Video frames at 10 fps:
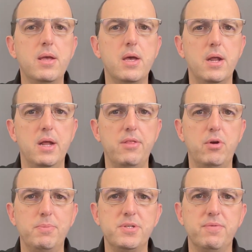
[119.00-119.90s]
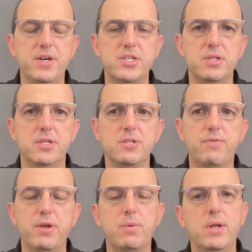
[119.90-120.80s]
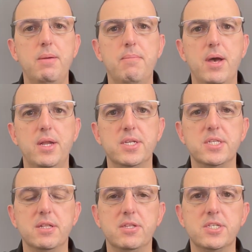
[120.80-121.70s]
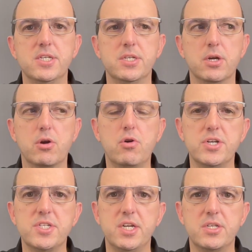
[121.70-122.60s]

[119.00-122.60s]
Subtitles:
Another observation that's frequently made is that this is an acrostic